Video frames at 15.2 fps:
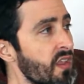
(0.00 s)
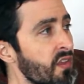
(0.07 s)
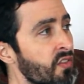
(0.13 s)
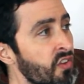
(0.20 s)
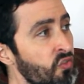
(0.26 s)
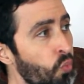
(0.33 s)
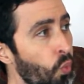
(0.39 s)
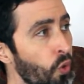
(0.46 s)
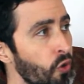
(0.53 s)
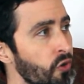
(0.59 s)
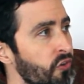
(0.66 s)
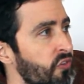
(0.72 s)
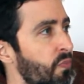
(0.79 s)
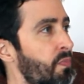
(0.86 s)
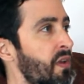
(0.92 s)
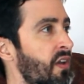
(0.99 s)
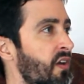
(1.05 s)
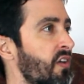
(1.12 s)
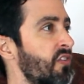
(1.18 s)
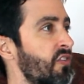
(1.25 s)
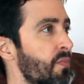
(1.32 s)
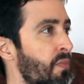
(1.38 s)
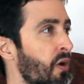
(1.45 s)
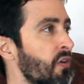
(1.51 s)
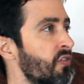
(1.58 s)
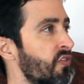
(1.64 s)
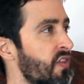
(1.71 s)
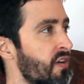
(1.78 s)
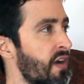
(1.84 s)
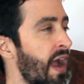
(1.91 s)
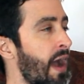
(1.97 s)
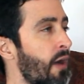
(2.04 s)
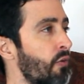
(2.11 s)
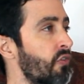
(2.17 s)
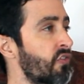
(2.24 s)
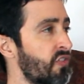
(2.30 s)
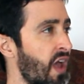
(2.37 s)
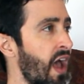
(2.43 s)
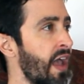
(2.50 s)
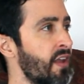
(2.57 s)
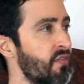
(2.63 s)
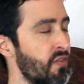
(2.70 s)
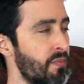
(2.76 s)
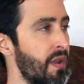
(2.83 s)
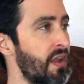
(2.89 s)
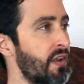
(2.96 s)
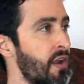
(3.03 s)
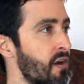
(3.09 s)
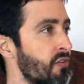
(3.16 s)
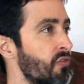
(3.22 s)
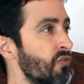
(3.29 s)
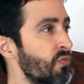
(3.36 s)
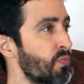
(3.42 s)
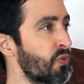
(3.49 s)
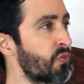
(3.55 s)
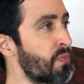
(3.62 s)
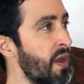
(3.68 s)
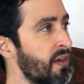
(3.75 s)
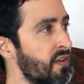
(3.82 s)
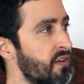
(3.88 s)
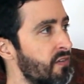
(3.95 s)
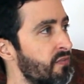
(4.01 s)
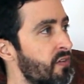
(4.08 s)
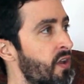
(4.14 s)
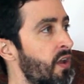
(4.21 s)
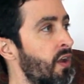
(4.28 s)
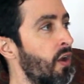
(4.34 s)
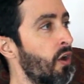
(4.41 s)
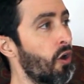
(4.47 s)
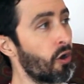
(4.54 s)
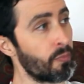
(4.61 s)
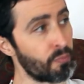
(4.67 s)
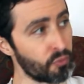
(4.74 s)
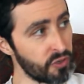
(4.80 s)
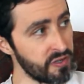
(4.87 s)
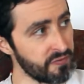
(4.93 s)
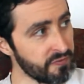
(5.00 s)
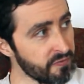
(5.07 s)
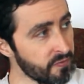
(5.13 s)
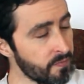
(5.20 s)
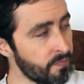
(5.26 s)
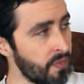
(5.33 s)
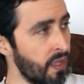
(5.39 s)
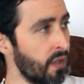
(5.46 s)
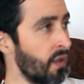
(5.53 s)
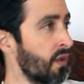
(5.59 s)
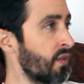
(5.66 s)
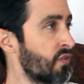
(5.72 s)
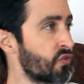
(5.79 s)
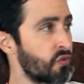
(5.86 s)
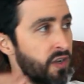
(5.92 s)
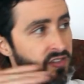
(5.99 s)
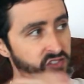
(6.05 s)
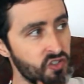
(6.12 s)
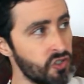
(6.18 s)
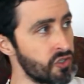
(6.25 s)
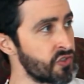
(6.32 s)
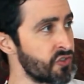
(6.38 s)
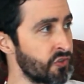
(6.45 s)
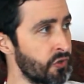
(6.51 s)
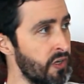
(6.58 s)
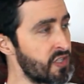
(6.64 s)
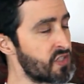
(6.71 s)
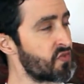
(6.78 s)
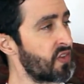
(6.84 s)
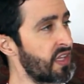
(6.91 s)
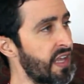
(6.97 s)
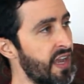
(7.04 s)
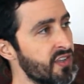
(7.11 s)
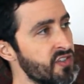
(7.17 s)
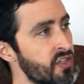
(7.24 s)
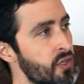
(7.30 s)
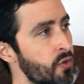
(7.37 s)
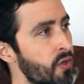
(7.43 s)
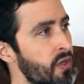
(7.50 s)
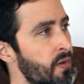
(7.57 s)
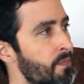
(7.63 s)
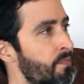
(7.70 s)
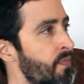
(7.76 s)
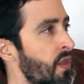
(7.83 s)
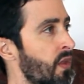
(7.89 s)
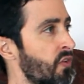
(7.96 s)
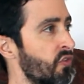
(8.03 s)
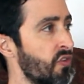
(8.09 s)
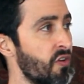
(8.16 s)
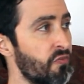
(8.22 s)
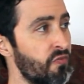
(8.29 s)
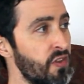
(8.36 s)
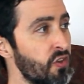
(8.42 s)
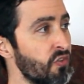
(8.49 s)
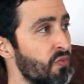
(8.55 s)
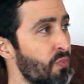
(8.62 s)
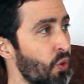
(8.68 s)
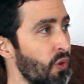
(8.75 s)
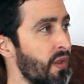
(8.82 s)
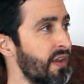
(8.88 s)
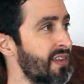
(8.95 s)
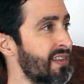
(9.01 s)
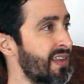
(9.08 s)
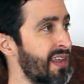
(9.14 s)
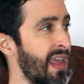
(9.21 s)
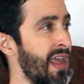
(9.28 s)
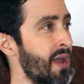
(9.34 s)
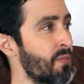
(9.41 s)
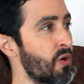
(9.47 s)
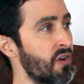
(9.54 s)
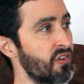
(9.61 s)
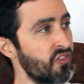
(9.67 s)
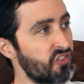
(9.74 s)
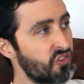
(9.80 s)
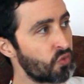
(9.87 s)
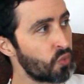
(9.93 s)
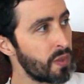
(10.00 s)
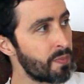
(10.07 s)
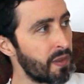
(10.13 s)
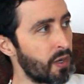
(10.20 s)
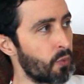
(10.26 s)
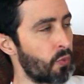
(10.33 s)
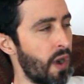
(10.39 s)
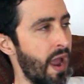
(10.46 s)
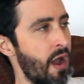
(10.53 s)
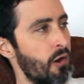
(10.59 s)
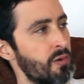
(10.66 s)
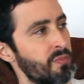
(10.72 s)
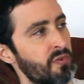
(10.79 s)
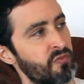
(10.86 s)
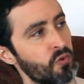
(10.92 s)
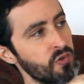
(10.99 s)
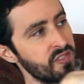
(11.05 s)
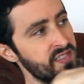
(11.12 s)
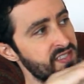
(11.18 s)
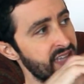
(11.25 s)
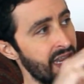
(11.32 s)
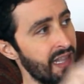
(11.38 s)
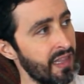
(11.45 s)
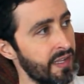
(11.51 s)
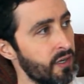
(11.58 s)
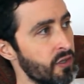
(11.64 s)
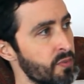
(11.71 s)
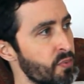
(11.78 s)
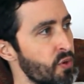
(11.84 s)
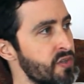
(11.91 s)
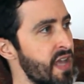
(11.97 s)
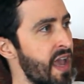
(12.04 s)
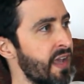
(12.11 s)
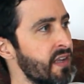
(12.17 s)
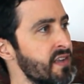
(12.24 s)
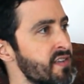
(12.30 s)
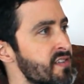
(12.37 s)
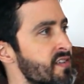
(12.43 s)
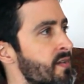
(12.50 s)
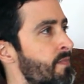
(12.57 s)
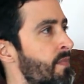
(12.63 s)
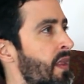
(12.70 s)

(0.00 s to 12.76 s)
This works because the parts that are outside of the main character's perspective are brief, the transitions are gracefully executed, so that it feels more like the camera is sweeping around before settling on the protagonist,